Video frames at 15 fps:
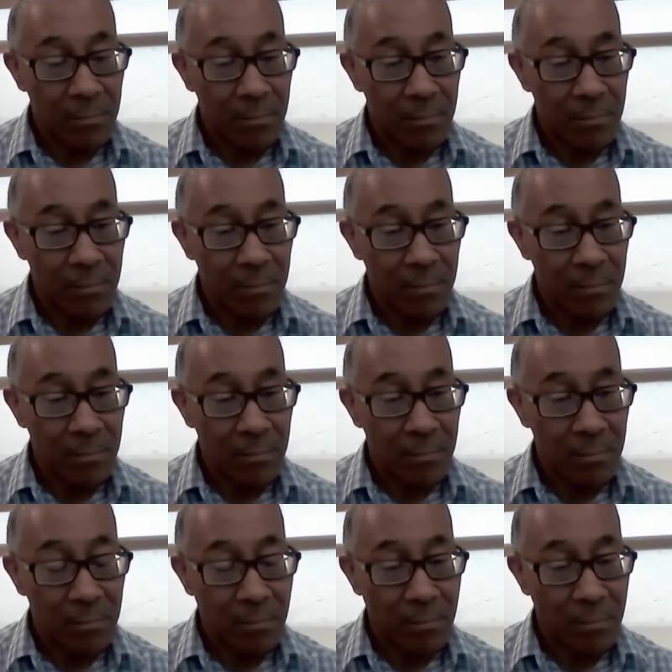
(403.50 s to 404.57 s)

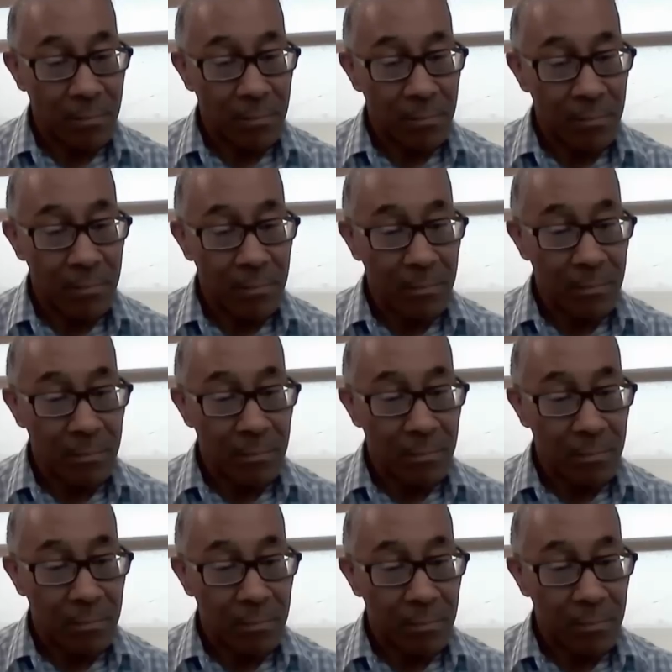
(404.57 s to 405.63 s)

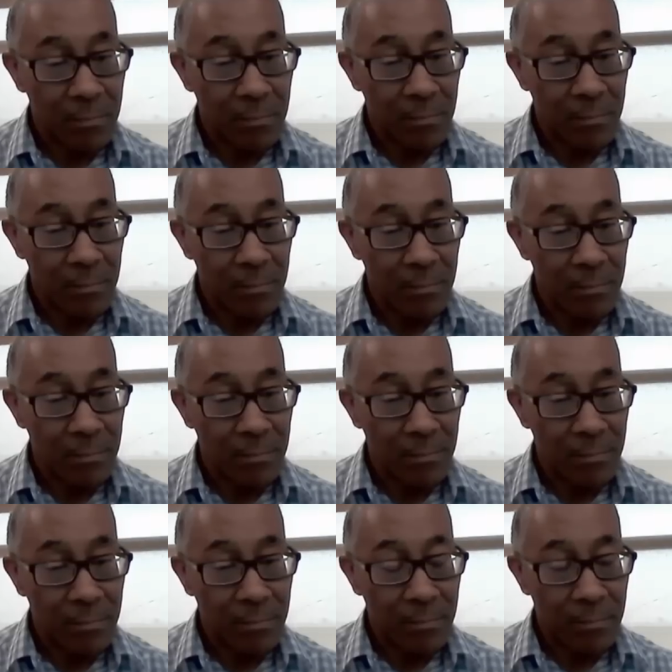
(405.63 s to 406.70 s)

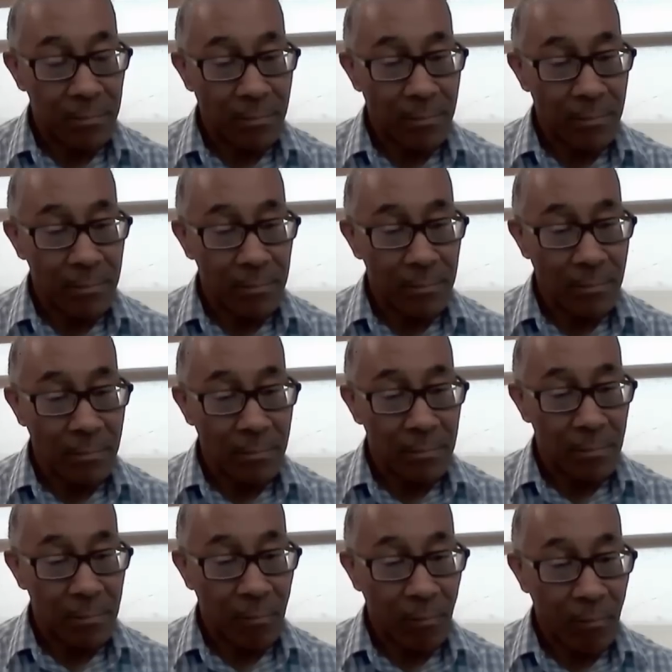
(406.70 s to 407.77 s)

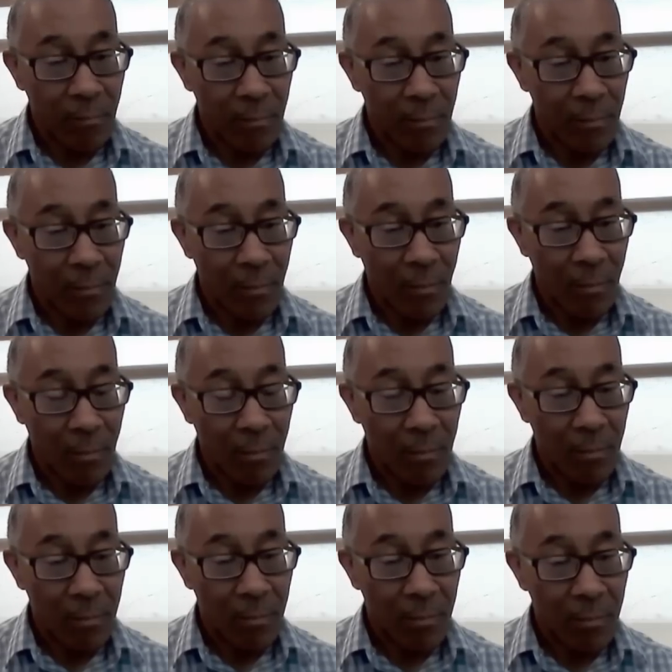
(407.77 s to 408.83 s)

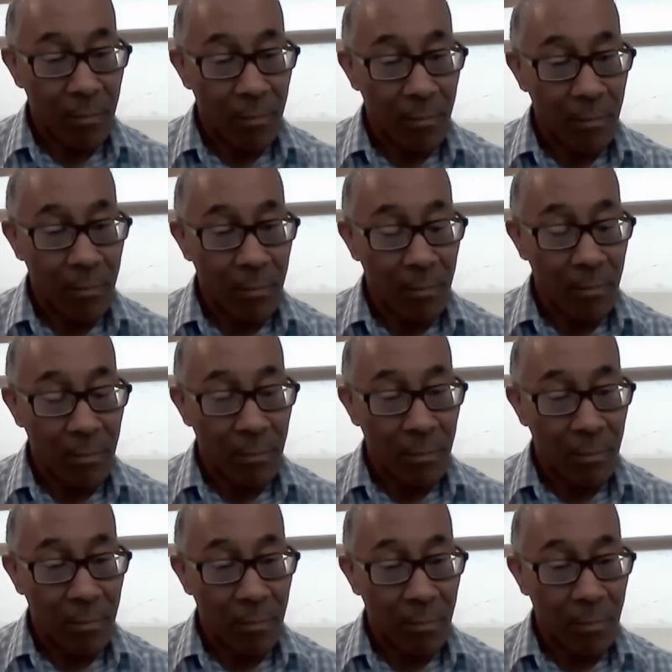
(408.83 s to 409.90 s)

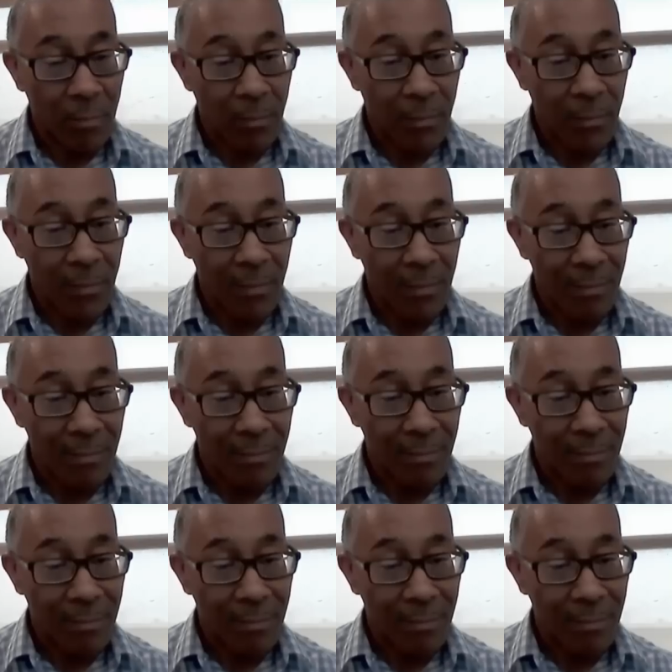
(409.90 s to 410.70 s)
The person shown says nothing.